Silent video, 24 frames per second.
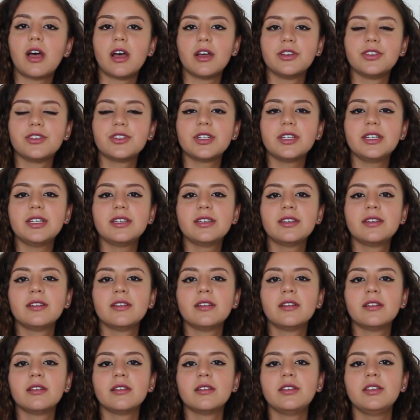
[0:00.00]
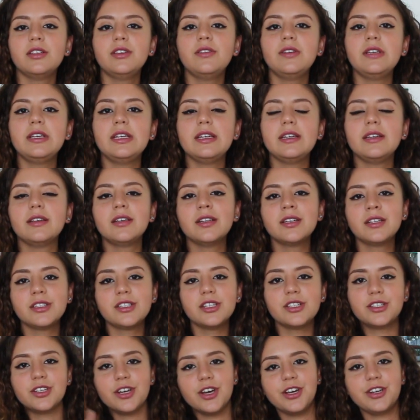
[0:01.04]
laundry, you need
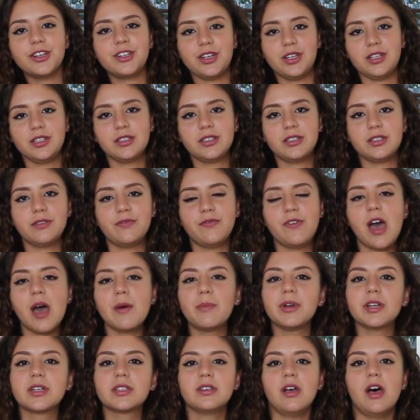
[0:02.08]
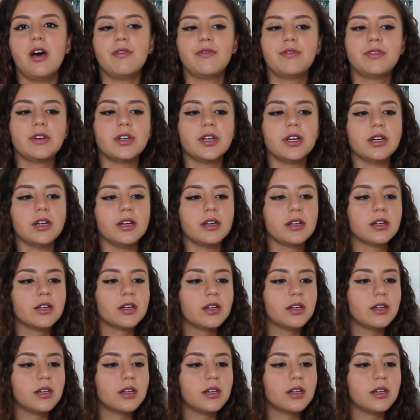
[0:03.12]
detergents, fabric softener,